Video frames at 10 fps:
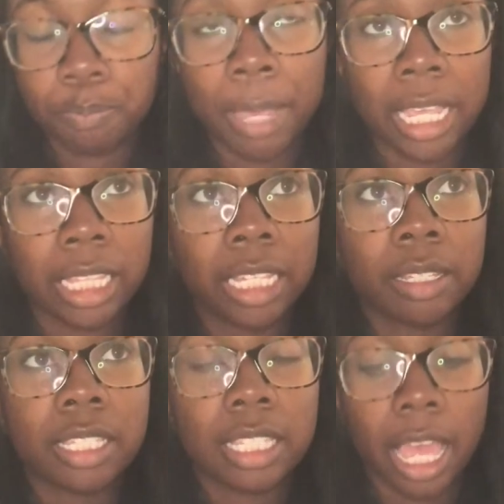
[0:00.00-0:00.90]

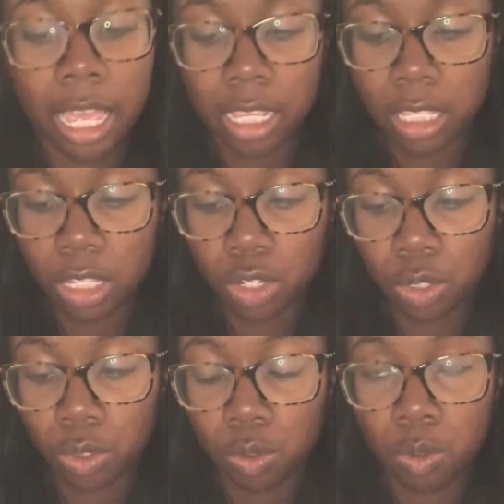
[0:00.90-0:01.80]
Bailey says
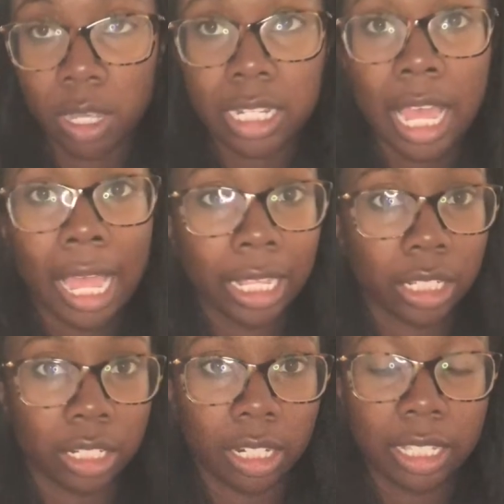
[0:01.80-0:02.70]
to
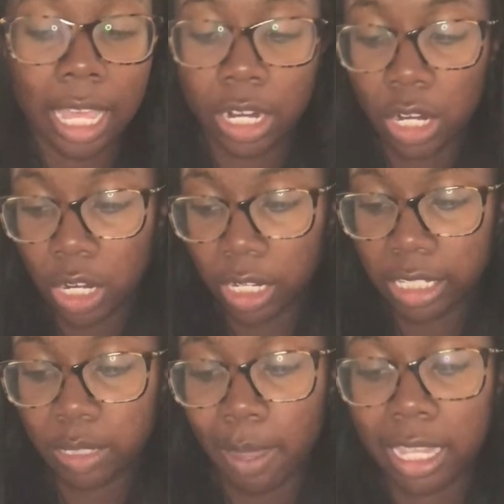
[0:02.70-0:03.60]
Tyler that her and
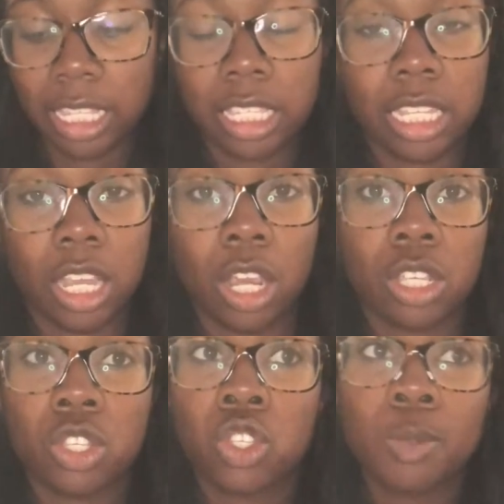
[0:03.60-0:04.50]
Swaggy C are
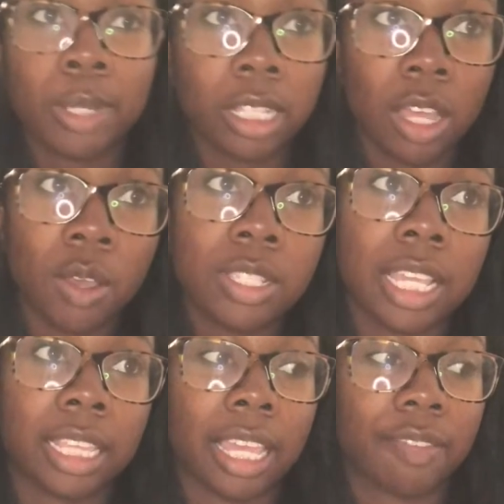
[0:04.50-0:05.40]
super close
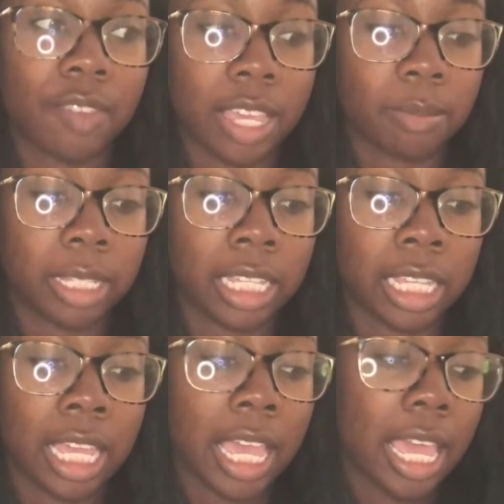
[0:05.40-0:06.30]
and, like, family.